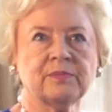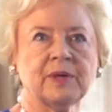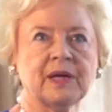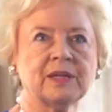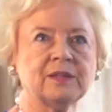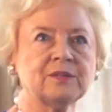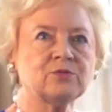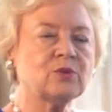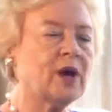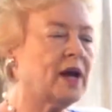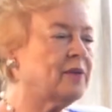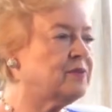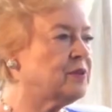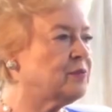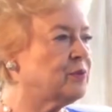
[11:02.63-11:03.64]
And
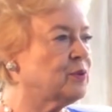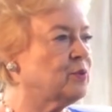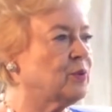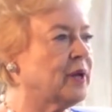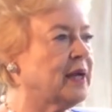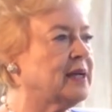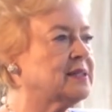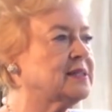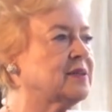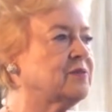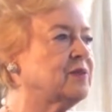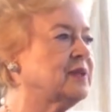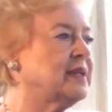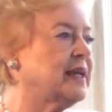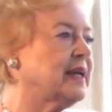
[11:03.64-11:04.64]
drive different ways
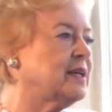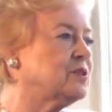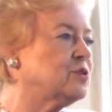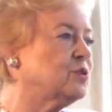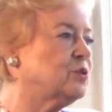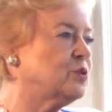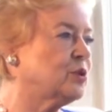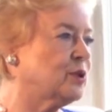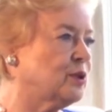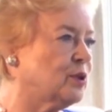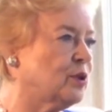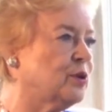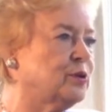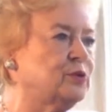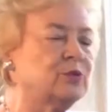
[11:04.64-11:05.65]
every day so you can
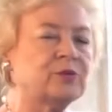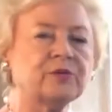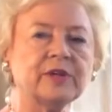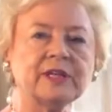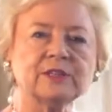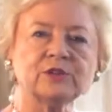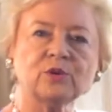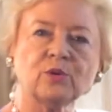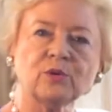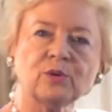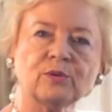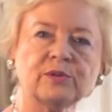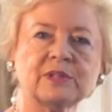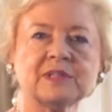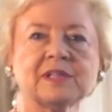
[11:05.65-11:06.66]
learn new things. Don't
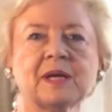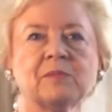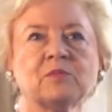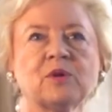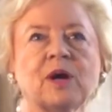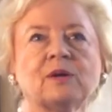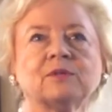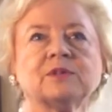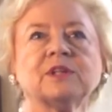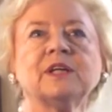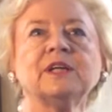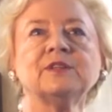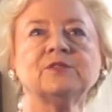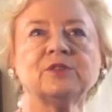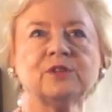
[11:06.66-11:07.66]
go the same route
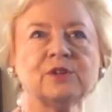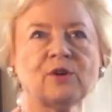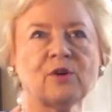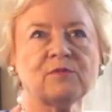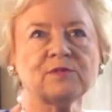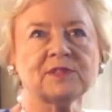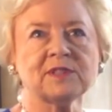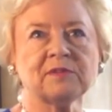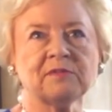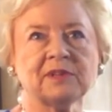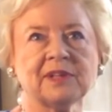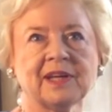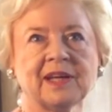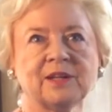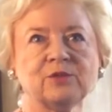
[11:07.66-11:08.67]
to the office every
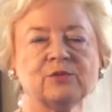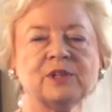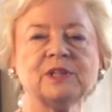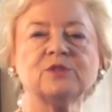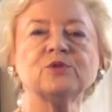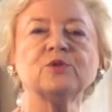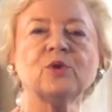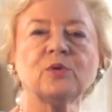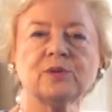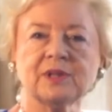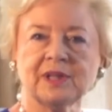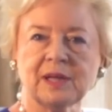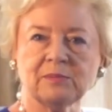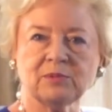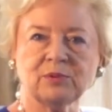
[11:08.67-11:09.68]
day. You need to know the
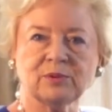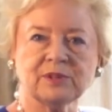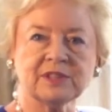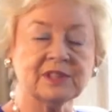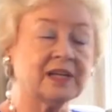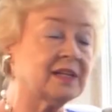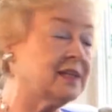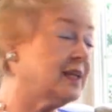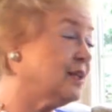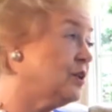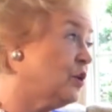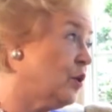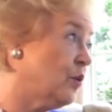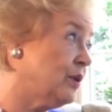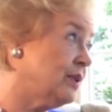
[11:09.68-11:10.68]
neighborhoods. And I think
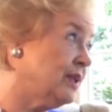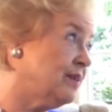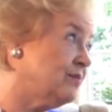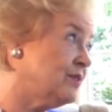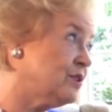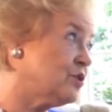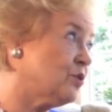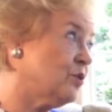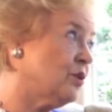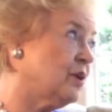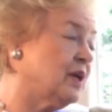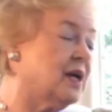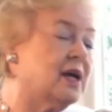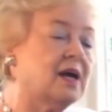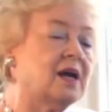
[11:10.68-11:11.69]
knowing the inventory,